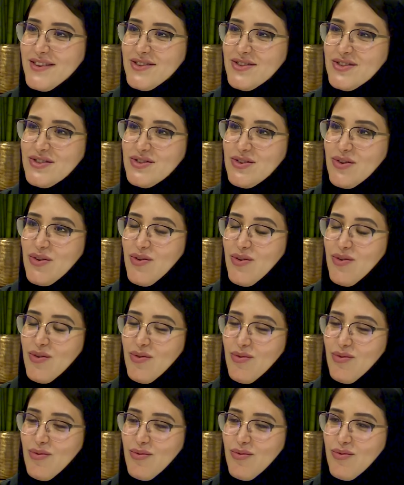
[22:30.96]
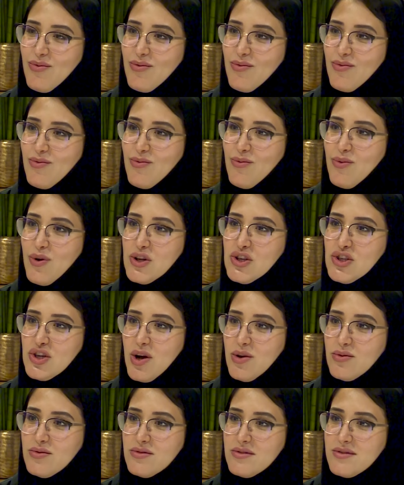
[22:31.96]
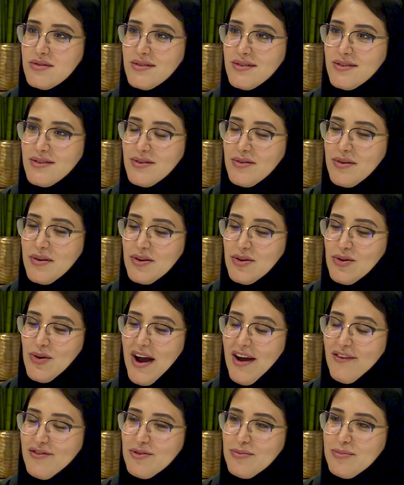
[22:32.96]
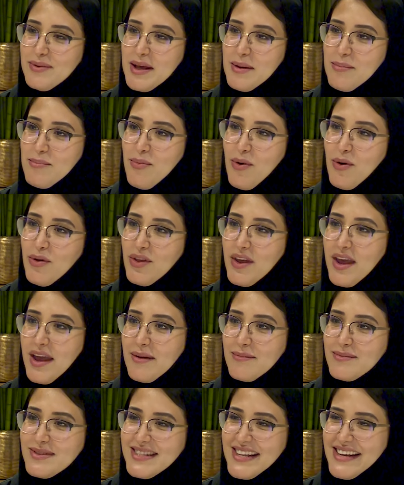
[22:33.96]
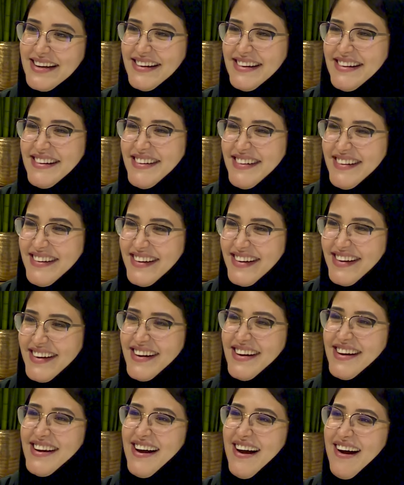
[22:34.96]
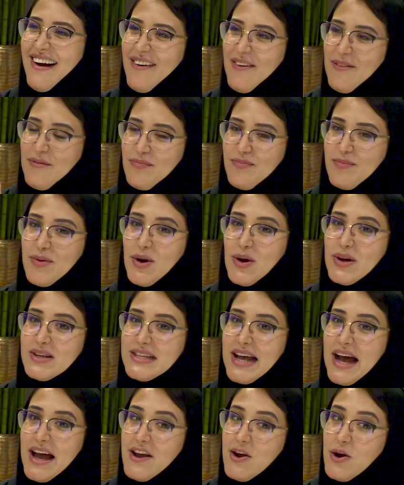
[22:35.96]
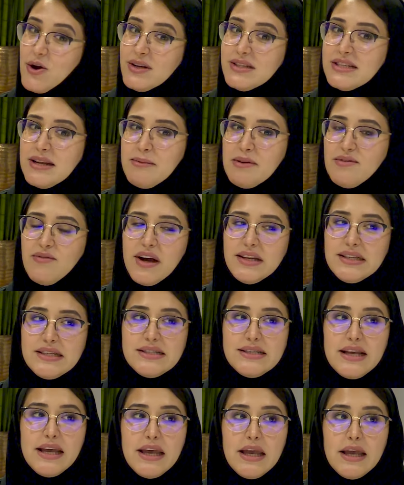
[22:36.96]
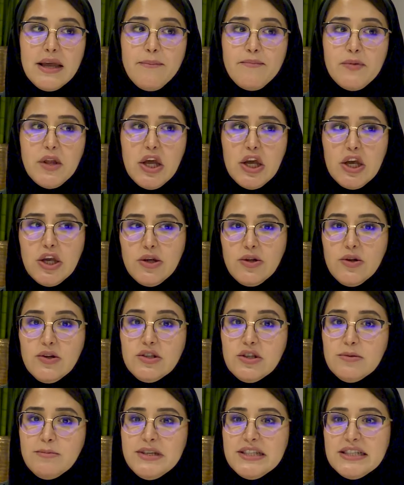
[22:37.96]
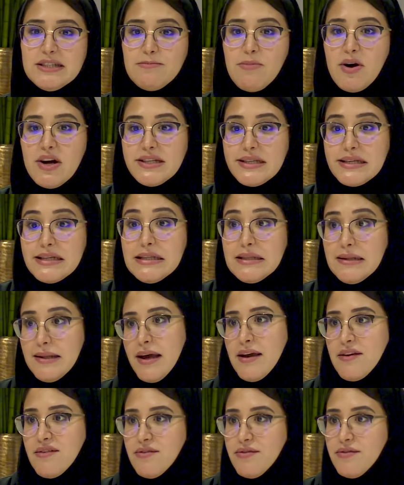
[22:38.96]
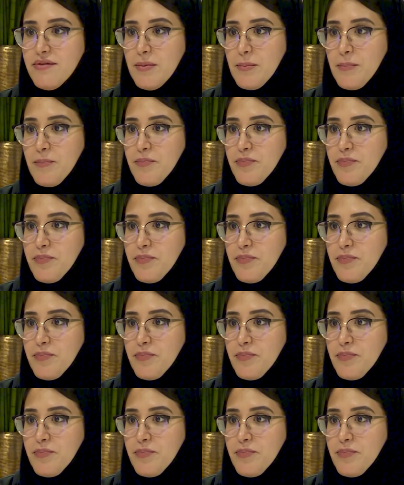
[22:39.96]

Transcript: So watch out. You have to play both games. Because I heard some advices saying you need to be smart in life.